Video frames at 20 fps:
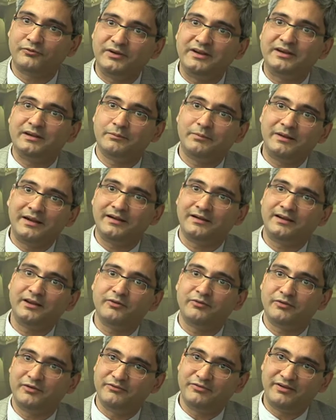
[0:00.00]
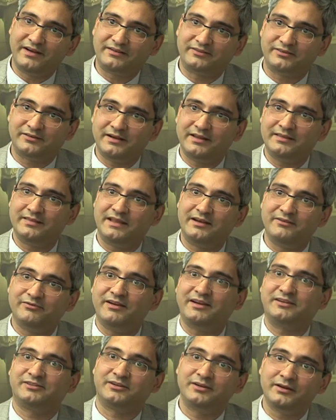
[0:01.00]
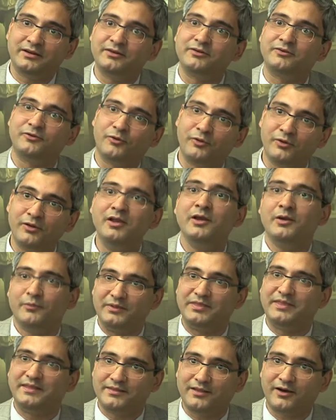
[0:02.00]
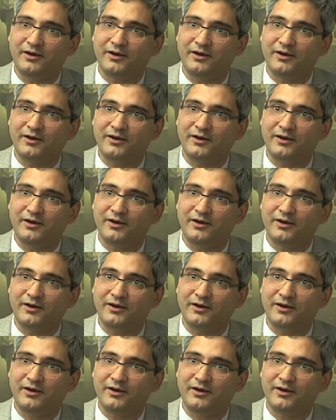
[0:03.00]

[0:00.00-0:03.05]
treatability of infection and the infection control within the